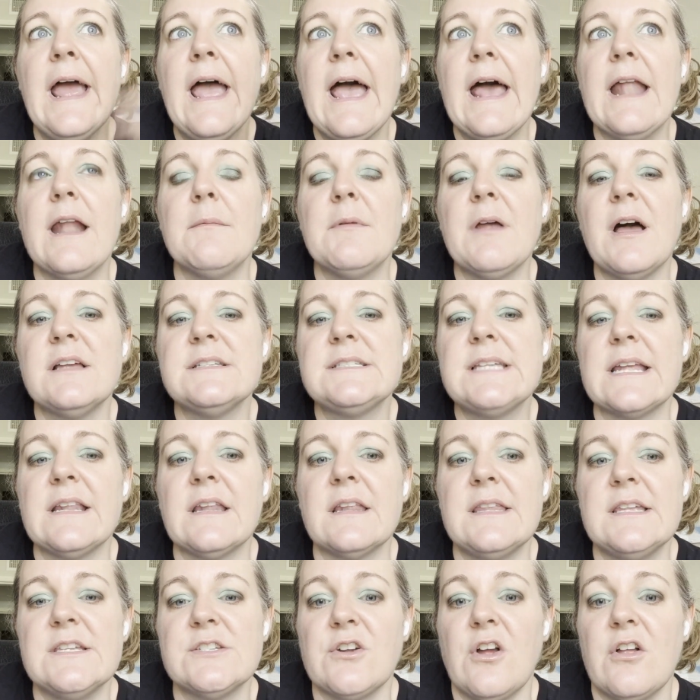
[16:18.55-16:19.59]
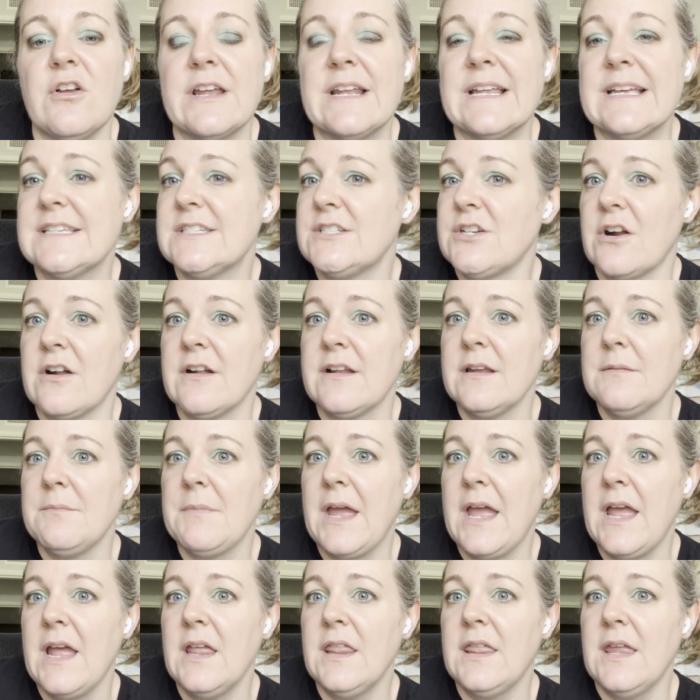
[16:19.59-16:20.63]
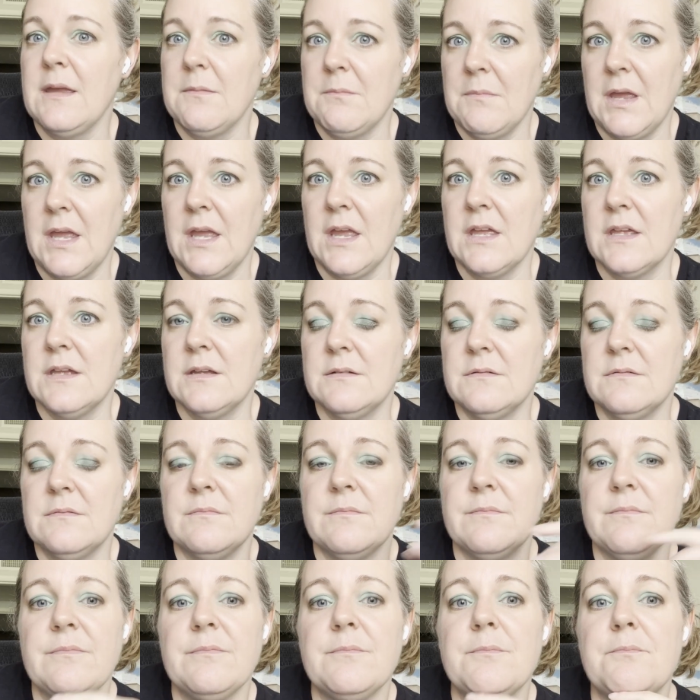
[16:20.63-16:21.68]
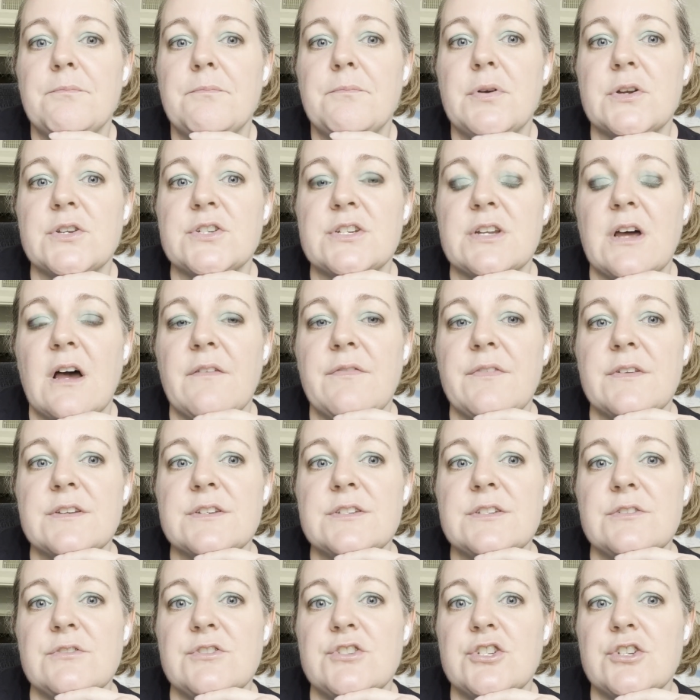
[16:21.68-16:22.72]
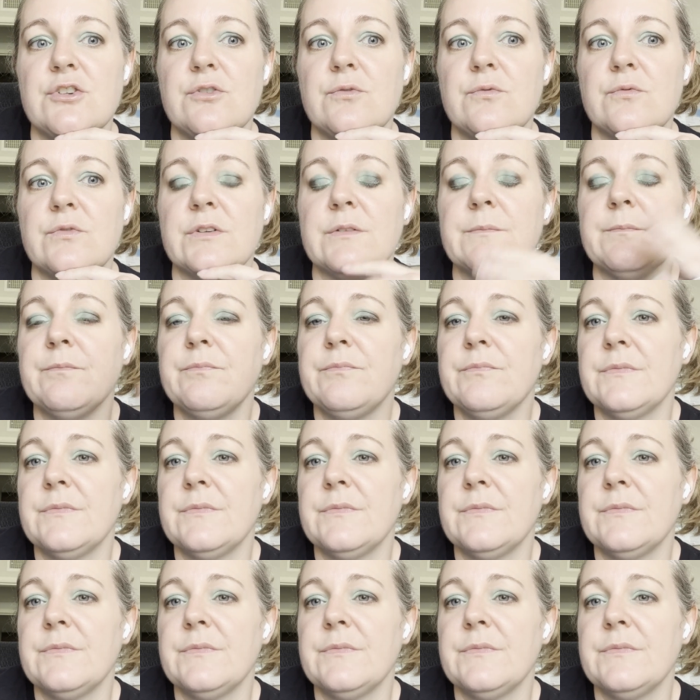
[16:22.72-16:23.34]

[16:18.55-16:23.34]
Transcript: And I'm not saying that these are all going to get started in May. They may get pushed off into June.